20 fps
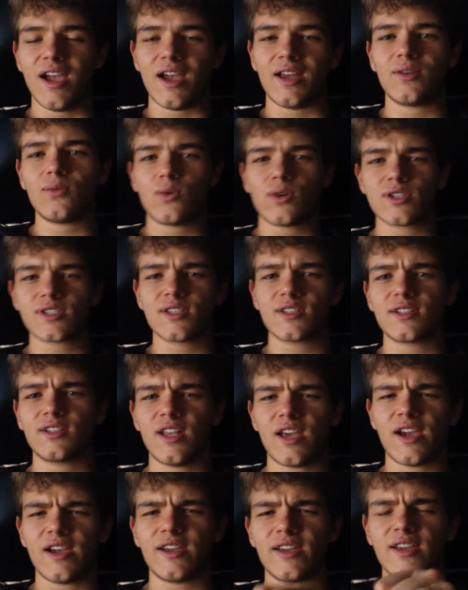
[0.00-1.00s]
And it wasn't
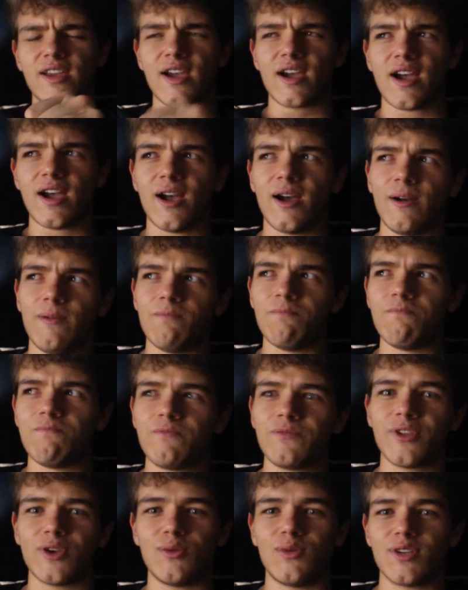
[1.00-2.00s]
like,
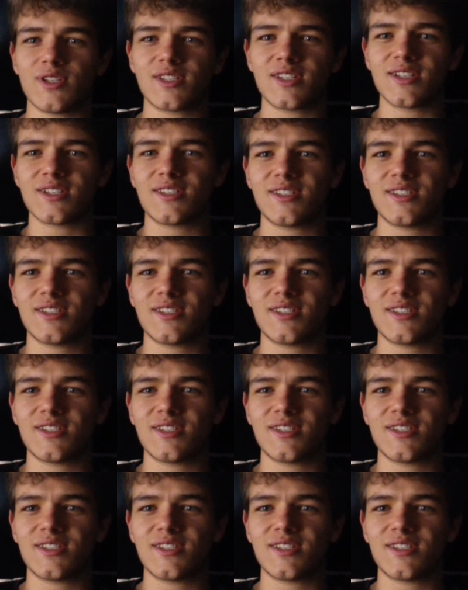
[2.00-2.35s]
it wasn't